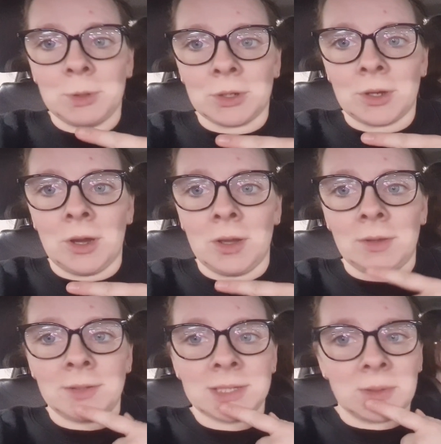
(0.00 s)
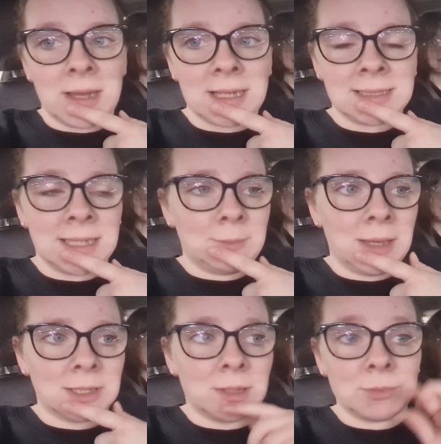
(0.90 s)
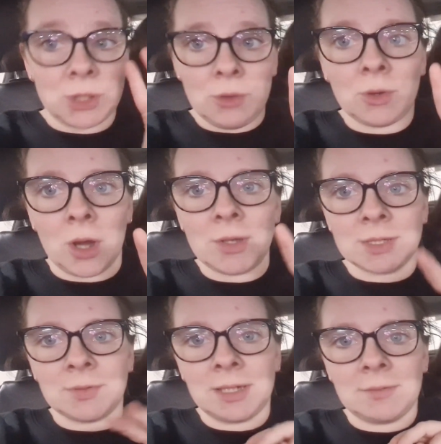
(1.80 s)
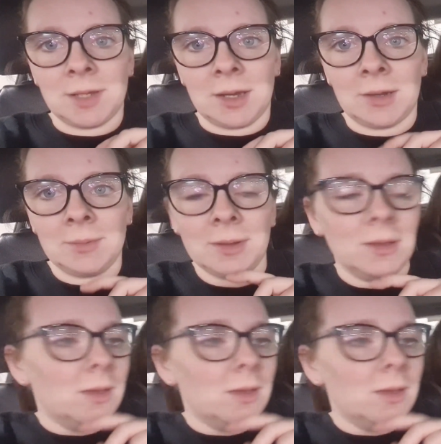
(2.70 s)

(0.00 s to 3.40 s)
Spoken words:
bring a coat, so I accidentally picked up two coats for Olivia.